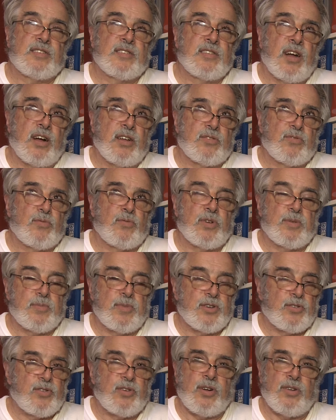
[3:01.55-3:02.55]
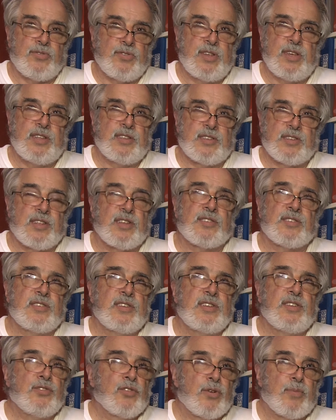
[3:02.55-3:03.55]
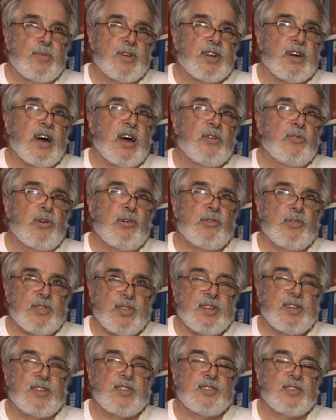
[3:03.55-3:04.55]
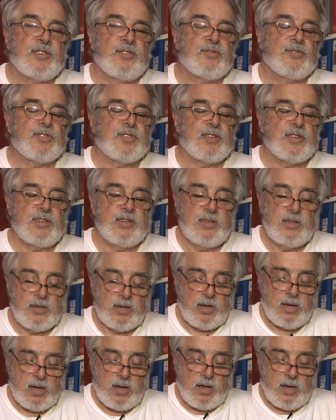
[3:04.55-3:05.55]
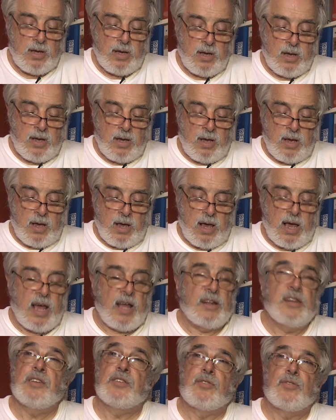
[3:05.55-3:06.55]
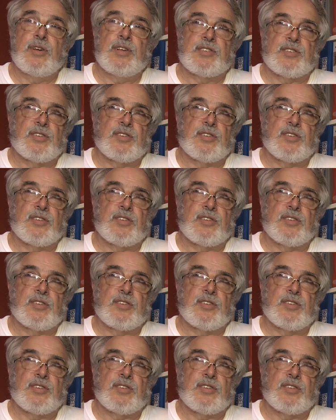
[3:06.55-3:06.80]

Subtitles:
not what Montreal needs. It doesn't need an urban highway within its inner city. And it creates